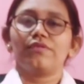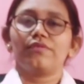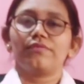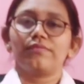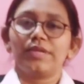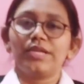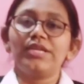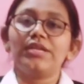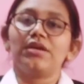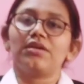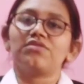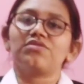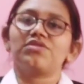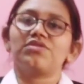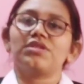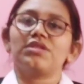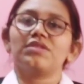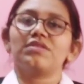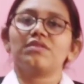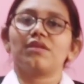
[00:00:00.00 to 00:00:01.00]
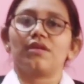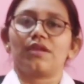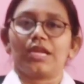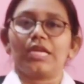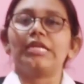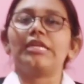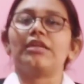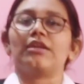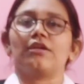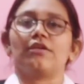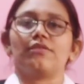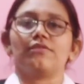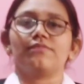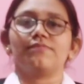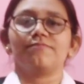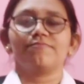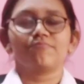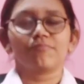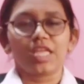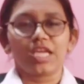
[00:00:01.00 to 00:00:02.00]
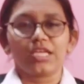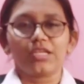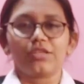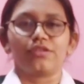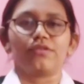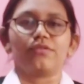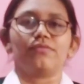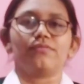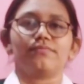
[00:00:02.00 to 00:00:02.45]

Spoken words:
industries right now. Thank you.